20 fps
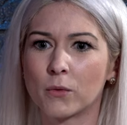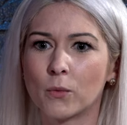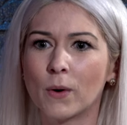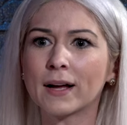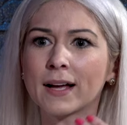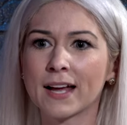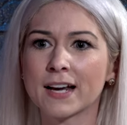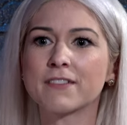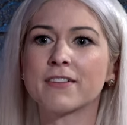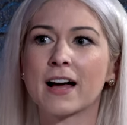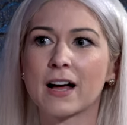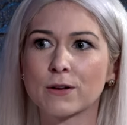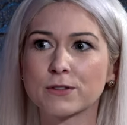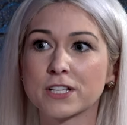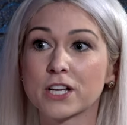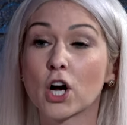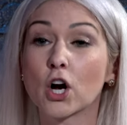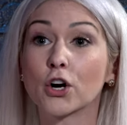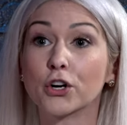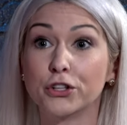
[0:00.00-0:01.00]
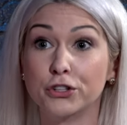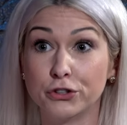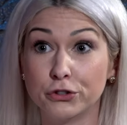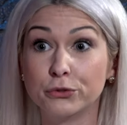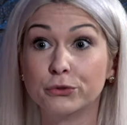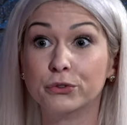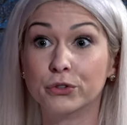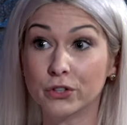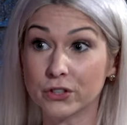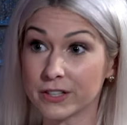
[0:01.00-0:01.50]
what kind of housing are
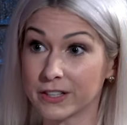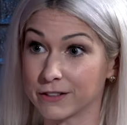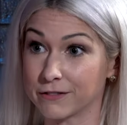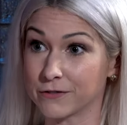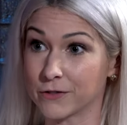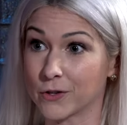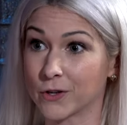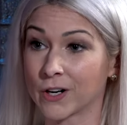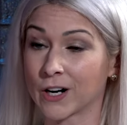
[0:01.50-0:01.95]
you looking for?